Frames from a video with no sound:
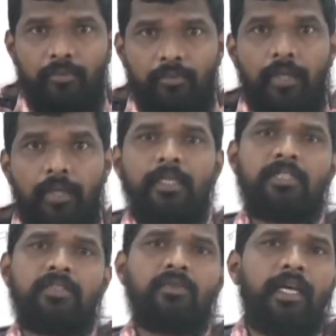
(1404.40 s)
one place
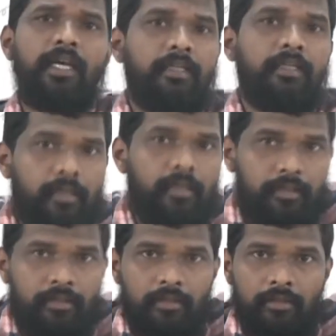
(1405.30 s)
to another?
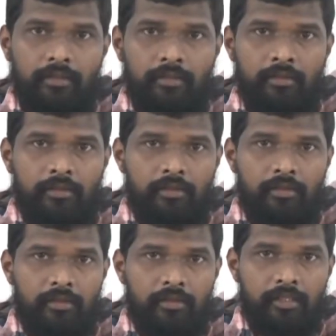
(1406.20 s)

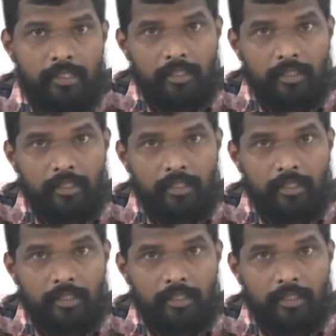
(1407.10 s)
These